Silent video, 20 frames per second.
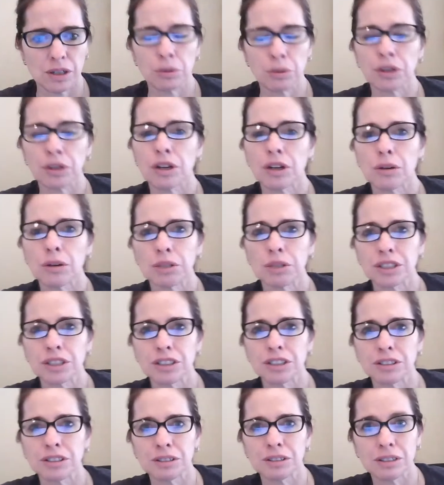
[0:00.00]
we're going
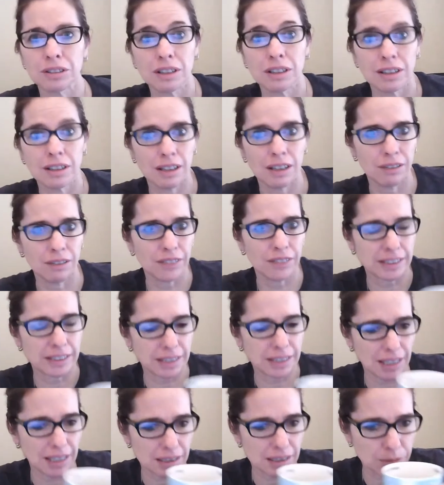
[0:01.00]
to
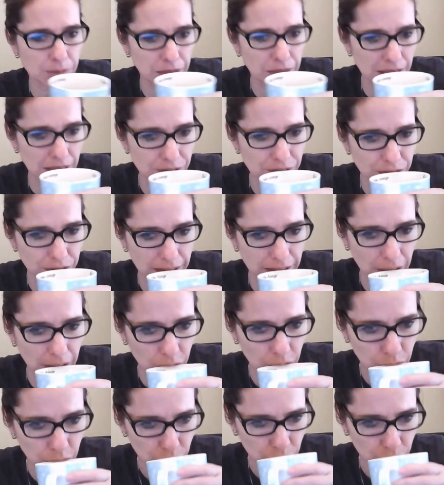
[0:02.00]
investigate something else right now.